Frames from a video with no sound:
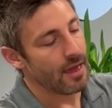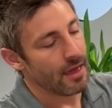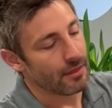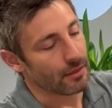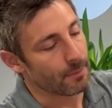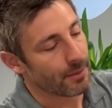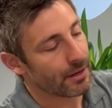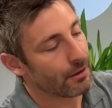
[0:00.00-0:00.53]

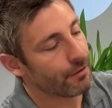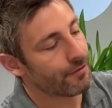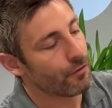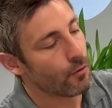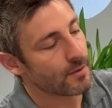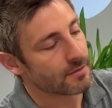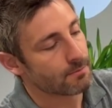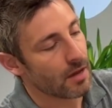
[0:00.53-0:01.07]
the
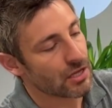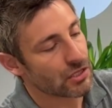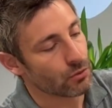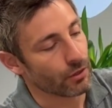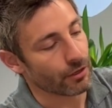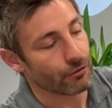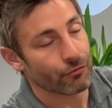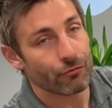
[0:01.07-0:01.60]
piriformis muscle
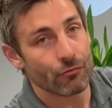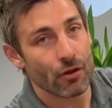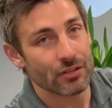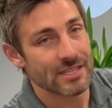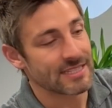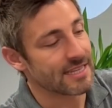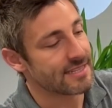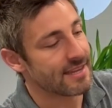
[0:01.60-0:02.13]
that
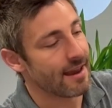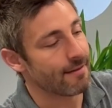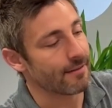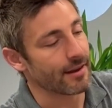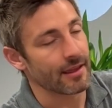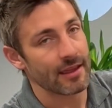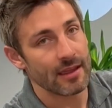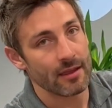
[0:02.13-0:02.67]
crosses this
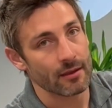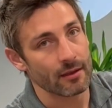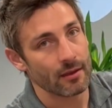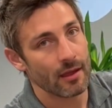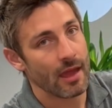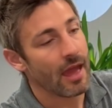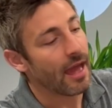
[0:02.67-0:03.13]
area here